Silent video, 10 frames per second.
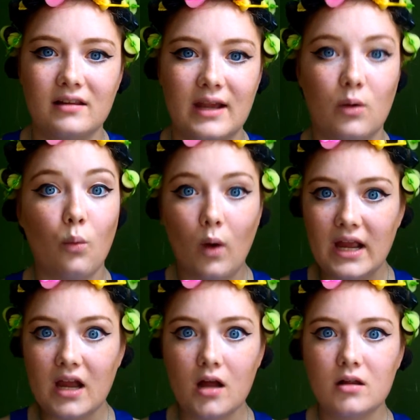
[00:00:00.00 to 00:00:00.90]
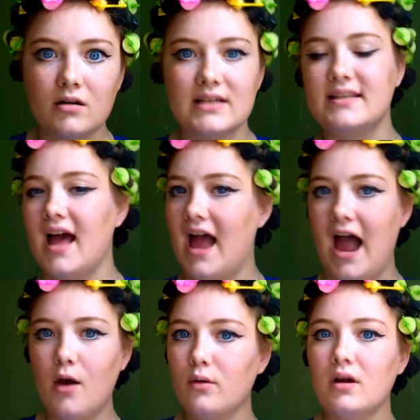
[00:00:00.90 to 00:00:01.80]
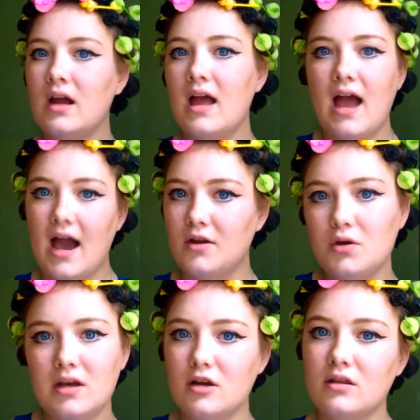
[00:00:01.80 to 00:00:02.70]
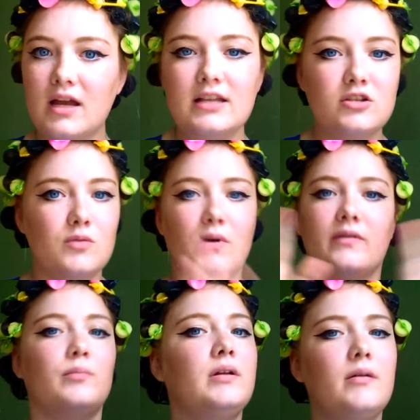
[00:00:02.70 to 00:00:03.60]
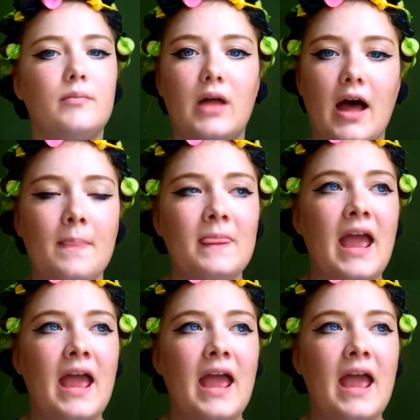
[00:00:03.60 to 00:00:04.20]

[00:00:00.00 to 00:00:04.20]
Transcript: Like, what color is that? How do you get your line so perfect? Blah, blah, blah.